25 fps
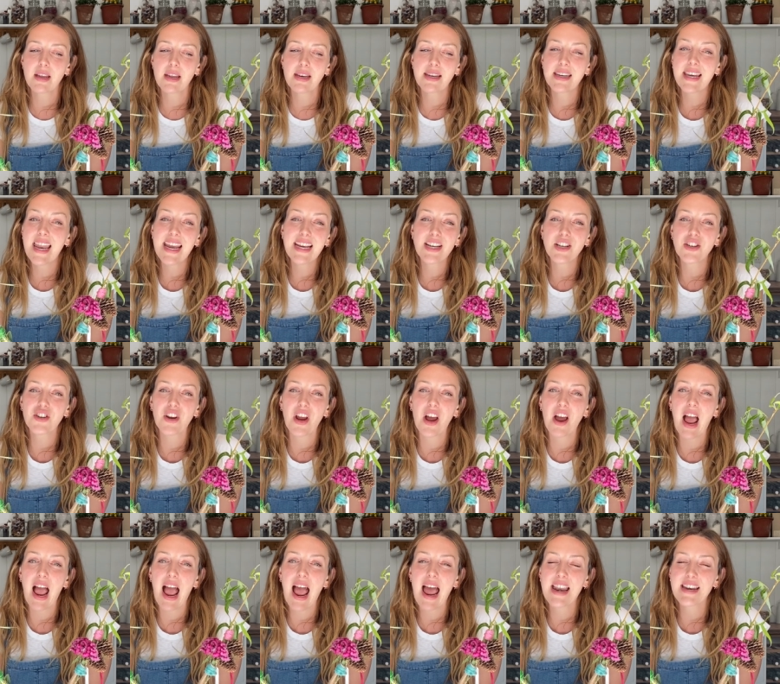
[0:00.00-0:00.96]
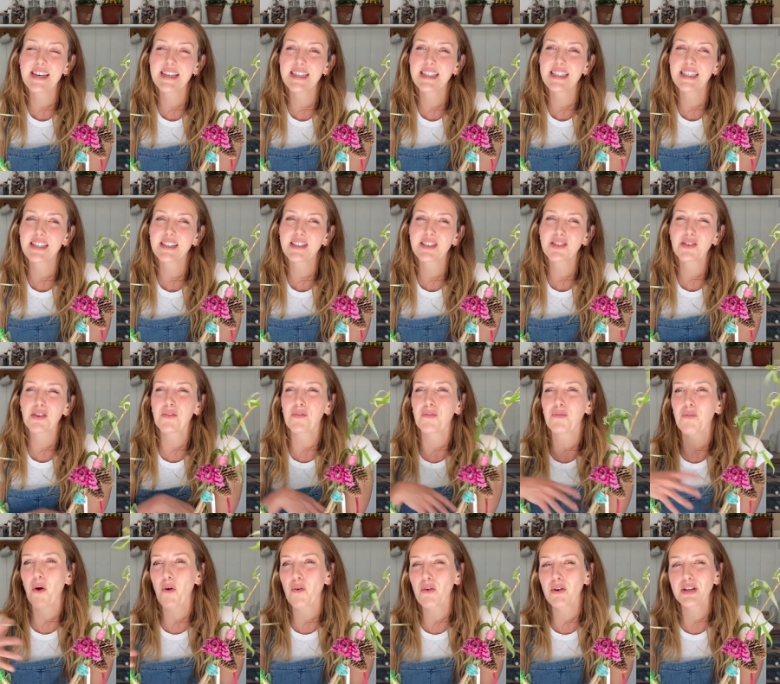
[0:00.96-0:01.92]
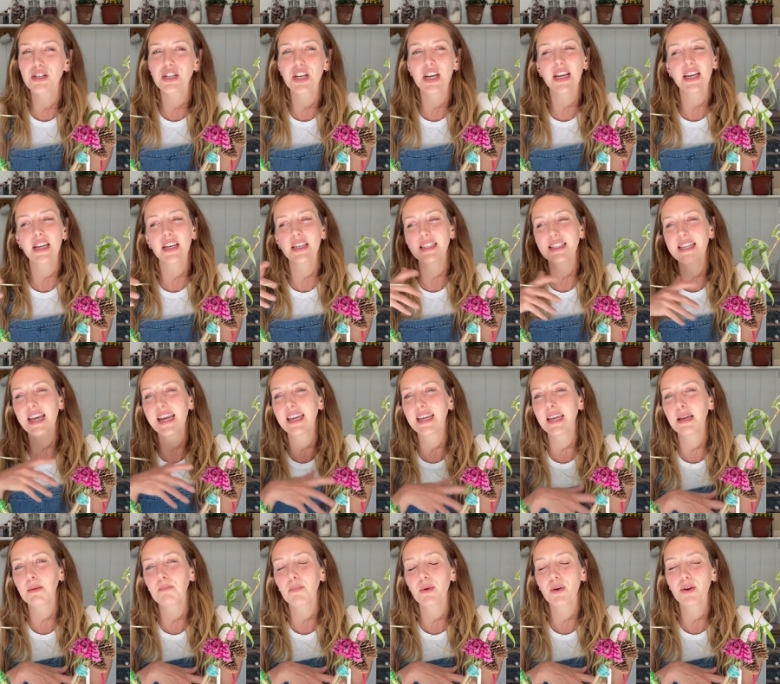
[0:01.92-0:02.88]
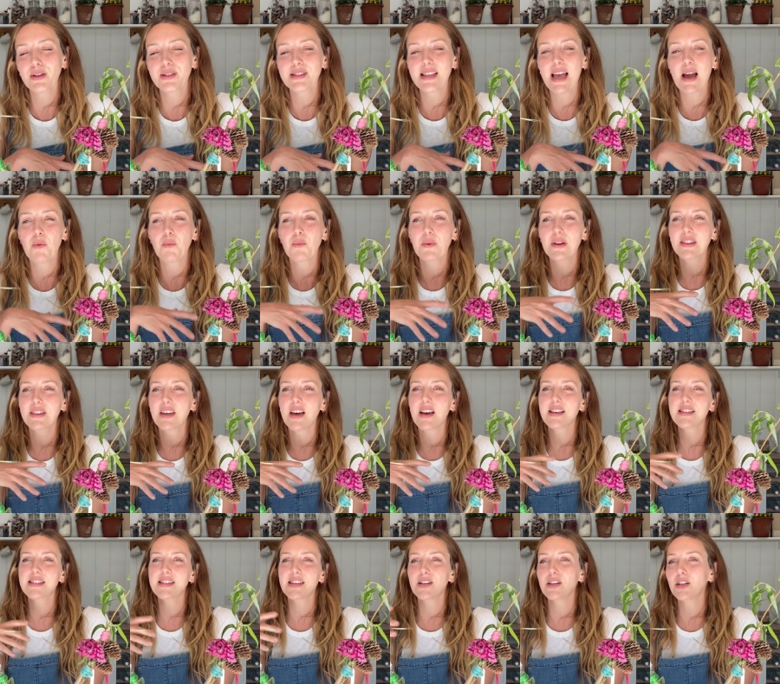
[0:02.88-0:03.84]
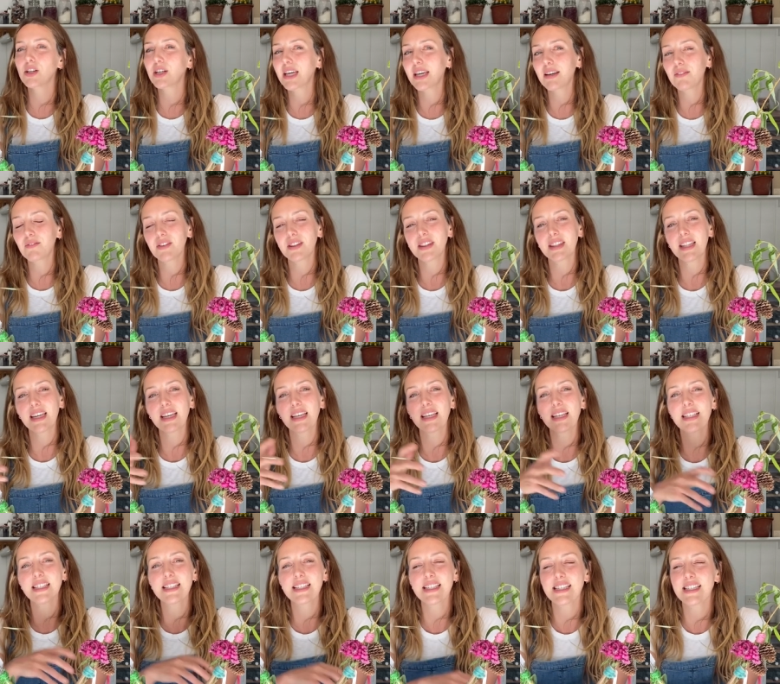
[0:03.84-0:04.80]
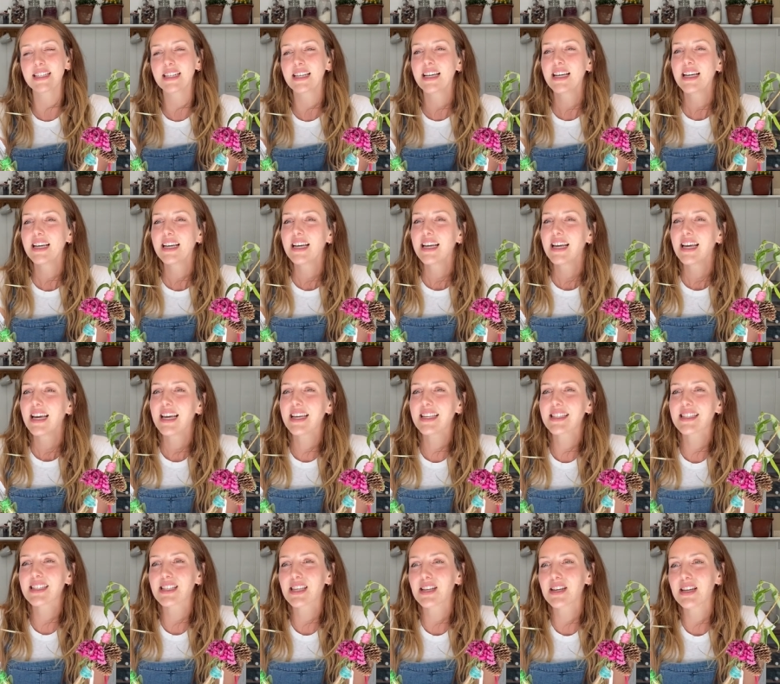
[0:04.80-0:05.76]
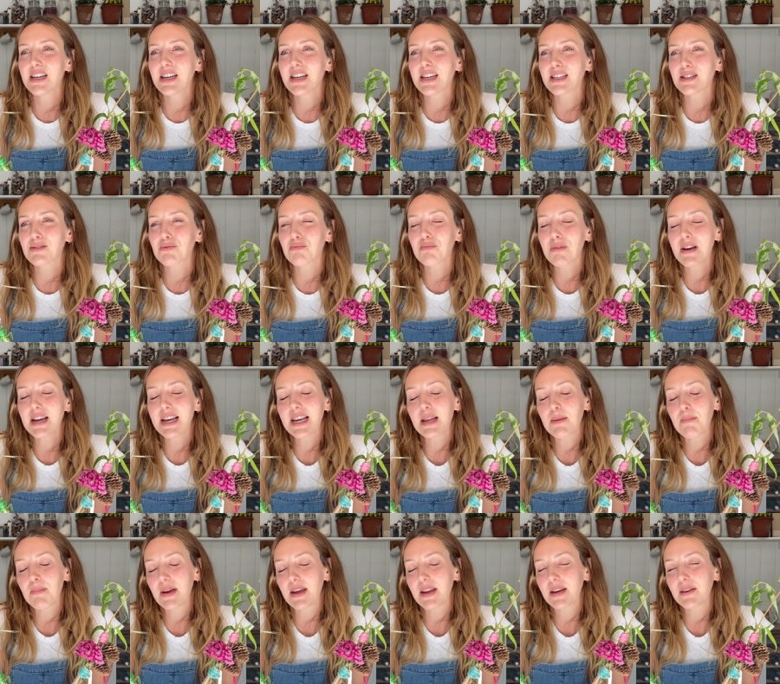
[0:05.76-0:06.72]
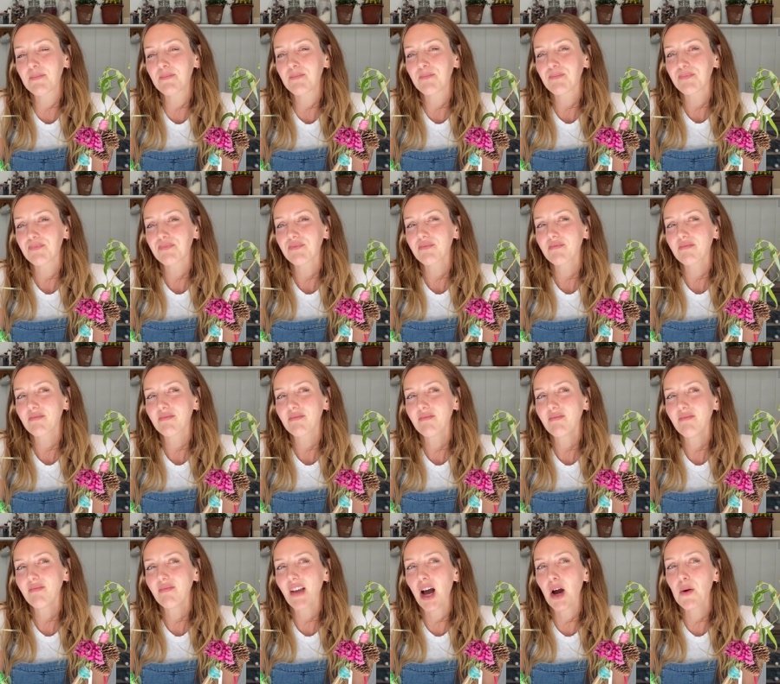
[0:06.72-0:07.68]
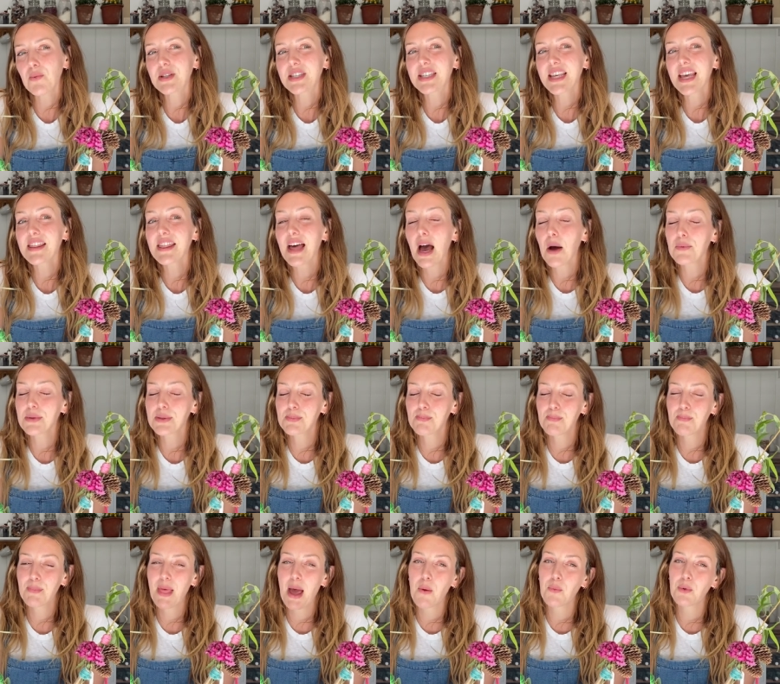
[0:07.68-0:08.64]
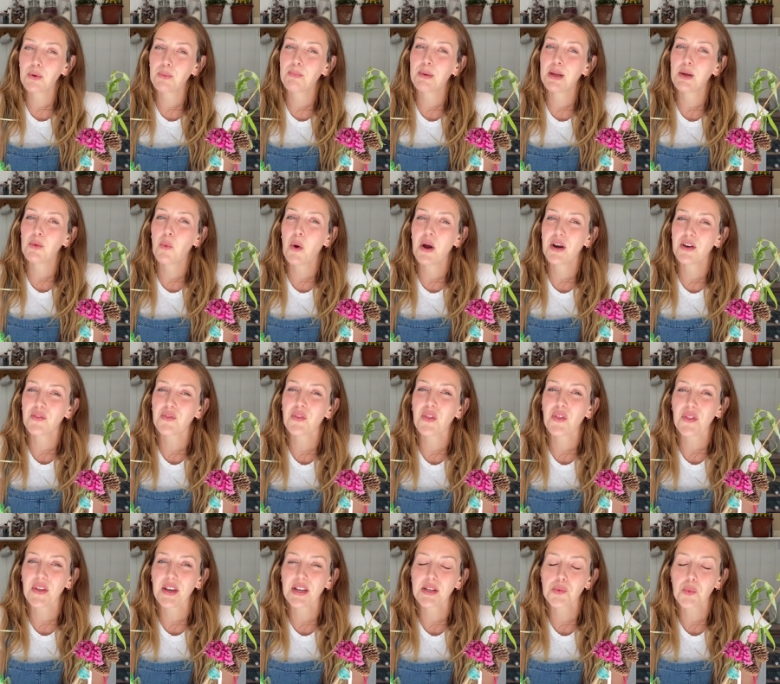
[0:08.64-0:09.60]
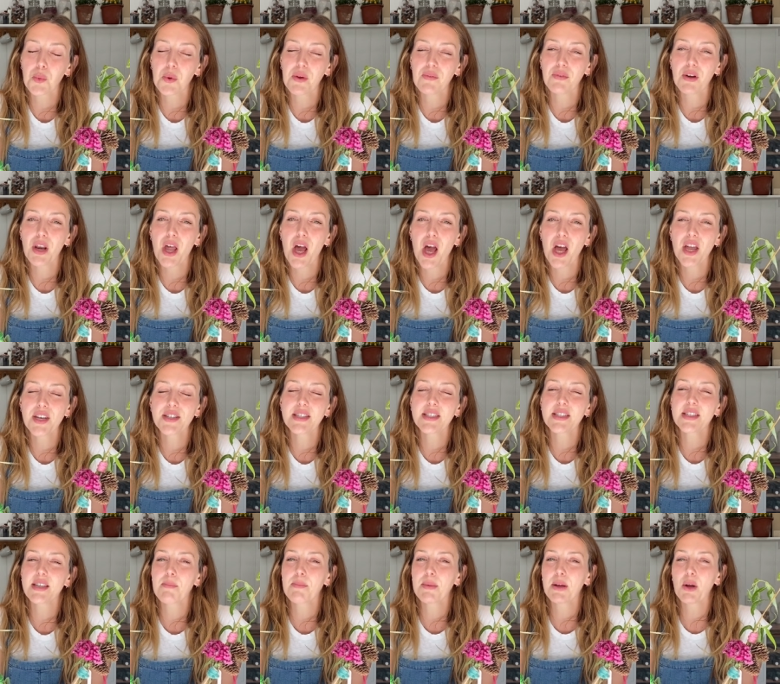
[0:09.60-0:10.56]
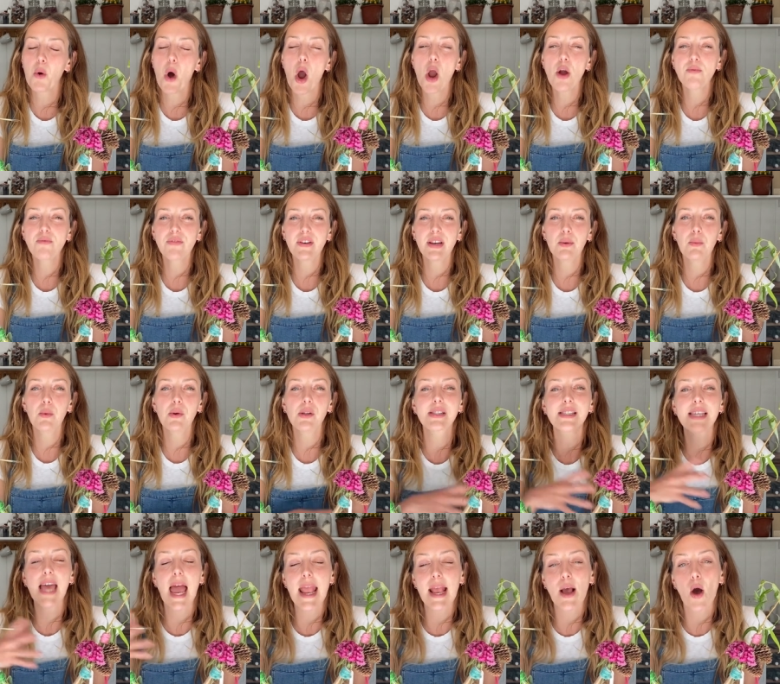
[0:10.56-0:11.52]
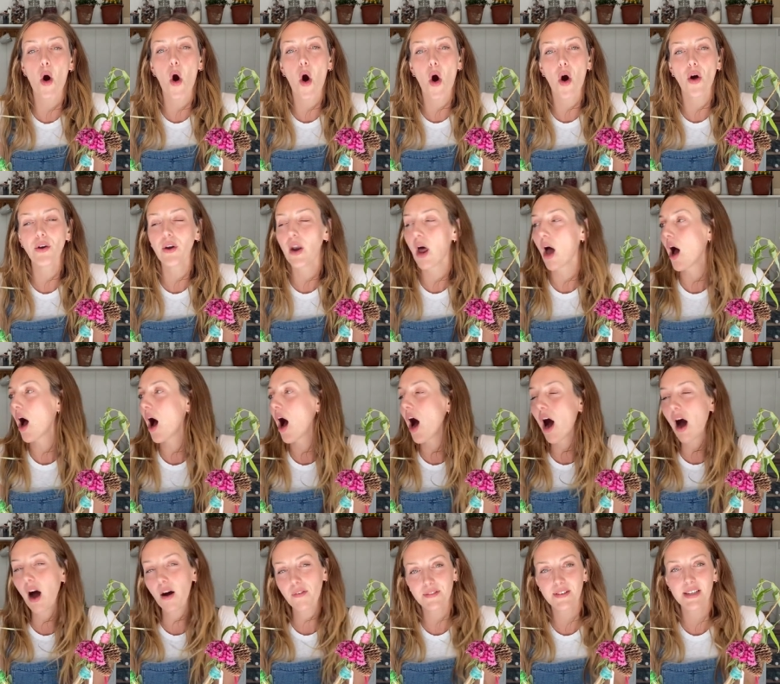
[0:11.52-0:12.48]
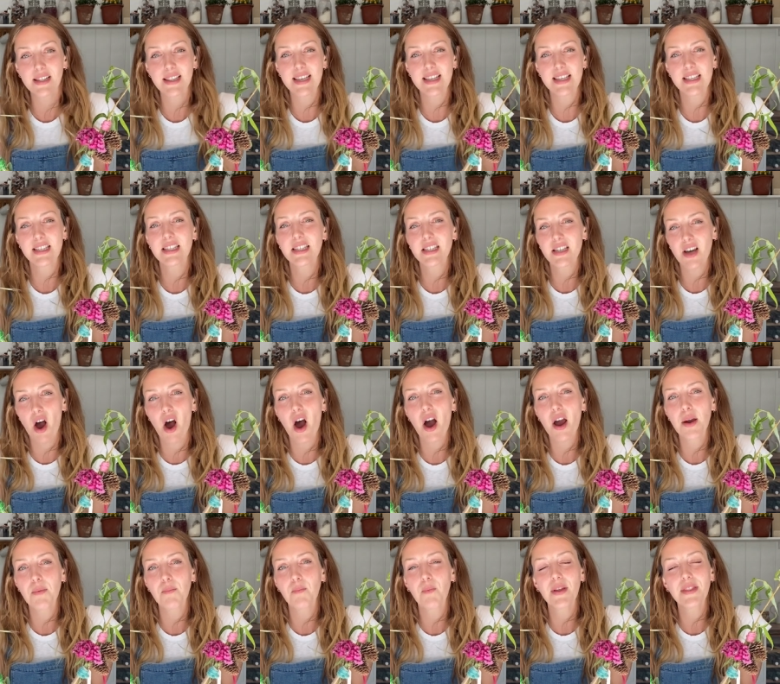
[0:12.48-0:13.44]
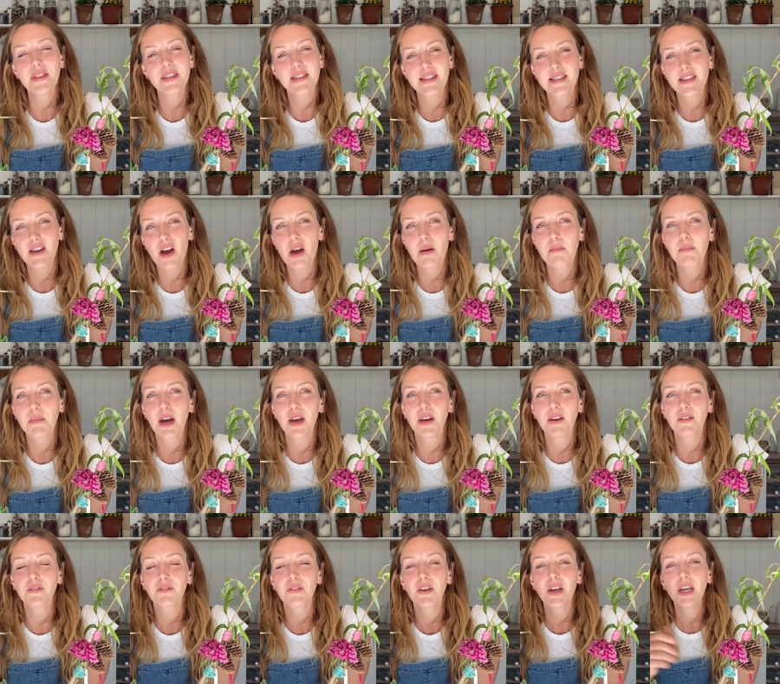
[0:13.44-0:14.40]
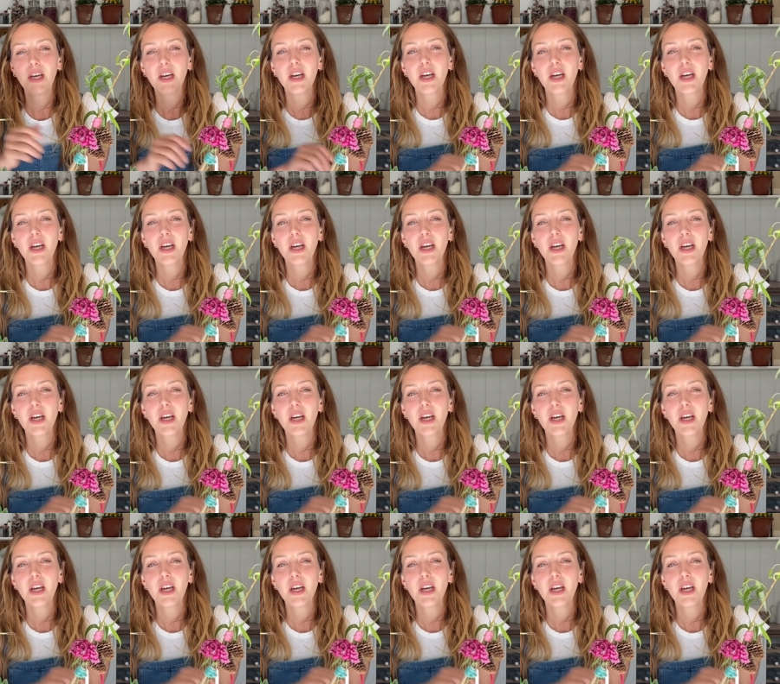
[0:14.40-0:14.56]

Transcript: in nature and sort of foraging and taking books out with us and looking for things. And it's it's really been I would say that was that would be one of the things we've learned and something hopefully we'll take on after this time when this time kind of